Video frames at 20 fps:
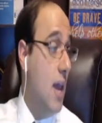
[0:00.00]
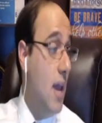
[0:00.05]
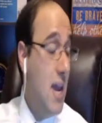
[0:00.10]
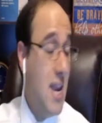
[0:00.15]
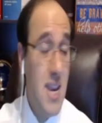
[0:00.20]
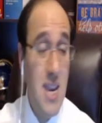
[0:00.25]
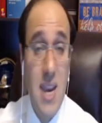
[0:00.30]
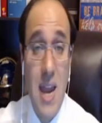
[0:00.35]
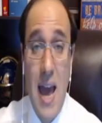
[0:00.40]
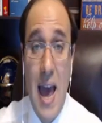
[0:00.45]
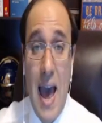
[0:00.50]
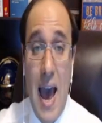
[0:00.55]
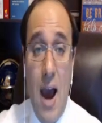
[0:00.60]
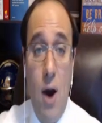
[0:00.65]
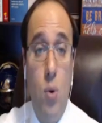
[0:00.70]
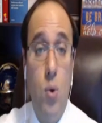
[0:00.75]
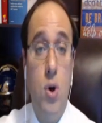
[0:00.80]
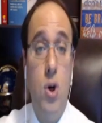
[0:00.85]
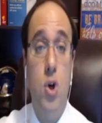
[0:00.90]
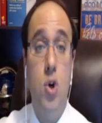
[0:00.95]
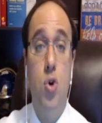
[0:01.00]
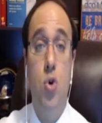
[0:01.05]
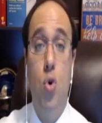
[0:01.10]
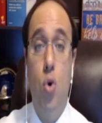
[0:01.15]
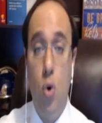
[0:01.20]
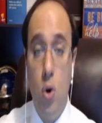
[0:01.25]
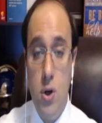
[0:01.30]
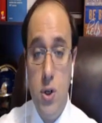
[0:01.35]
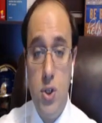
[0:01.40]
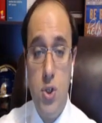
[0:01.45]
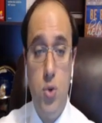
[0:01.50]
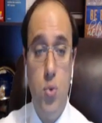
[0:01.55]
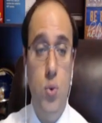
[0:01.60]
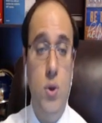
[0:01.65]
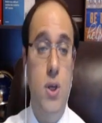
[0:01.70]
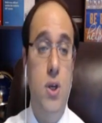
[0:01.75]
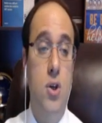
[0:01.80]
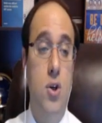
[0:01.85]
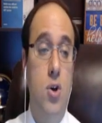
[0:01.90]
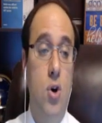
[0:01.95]
in our course,
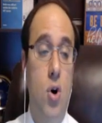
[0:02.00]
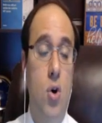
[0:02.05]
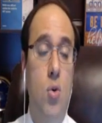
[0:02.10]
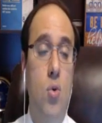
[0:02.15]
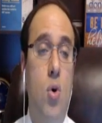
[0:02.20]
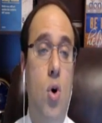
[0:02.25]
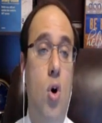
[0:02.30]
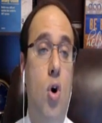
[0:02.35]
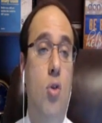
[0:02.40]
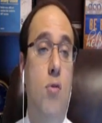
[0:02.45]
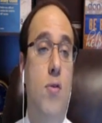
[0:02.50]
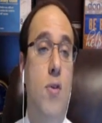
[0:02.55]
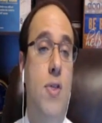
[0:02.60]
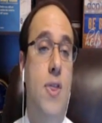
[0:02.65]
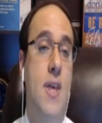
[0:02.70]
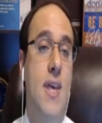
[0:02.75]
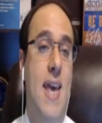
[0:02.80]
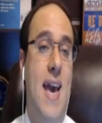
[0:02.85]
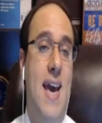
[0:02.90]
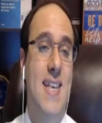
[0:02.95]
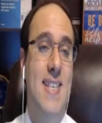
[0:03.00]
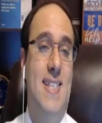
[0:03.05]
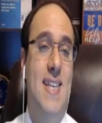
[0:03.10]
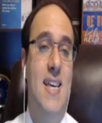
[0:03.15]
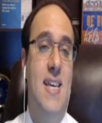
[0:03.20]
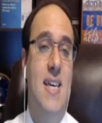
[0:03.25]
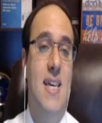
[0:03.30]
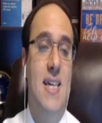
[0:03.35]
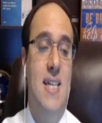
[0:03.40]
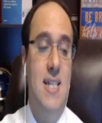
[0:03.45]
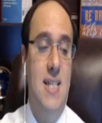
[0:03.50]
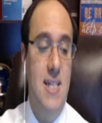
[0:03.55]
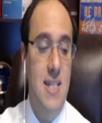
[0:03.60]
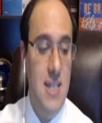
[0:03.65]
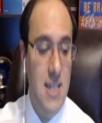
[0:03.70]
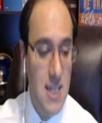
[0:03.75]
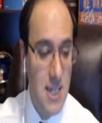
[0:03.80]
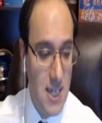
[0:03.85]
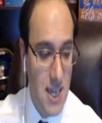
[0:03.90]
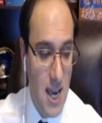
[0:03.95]
we go over the essay in
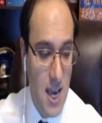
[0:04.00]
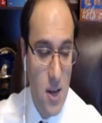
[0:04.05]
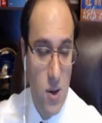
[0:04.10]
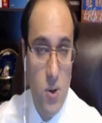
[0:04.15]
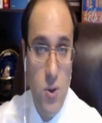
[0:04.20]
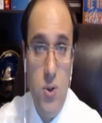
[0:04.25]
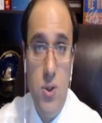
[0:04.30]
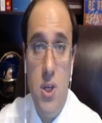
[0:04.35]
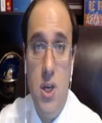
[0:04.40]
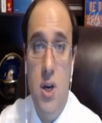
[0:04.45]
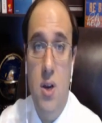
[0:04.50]
details.